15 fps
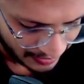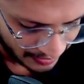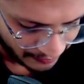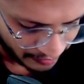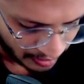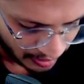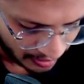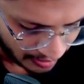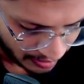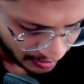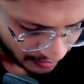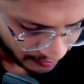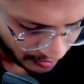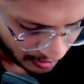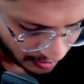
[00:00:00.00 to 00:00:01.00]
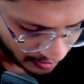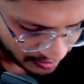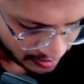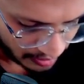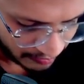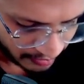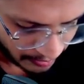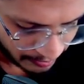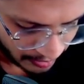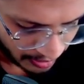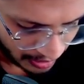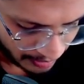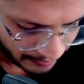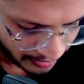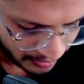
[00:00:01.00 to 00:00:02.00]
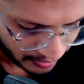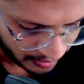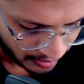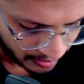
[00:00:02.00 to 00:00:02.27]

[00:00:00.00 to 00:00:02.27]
if you're a software programmer,